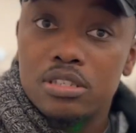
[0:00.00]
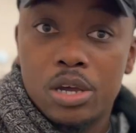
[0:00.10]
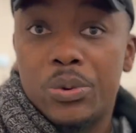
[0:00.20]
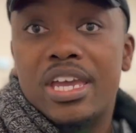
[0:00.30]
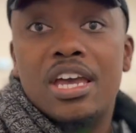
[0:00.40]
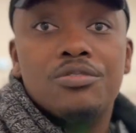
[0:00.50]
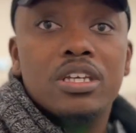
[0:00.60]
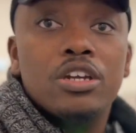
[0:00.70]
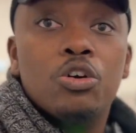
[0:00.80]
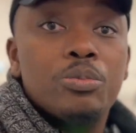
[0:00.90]
that we have here
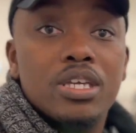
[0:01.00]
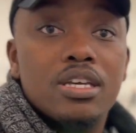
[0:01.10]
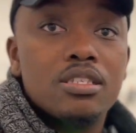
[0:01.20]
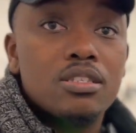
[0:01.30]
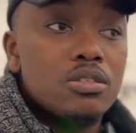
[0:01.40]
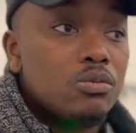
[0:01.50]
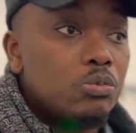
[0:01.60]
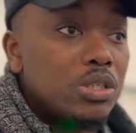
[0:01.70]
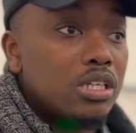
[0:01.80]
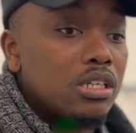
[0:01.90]
at OPS. We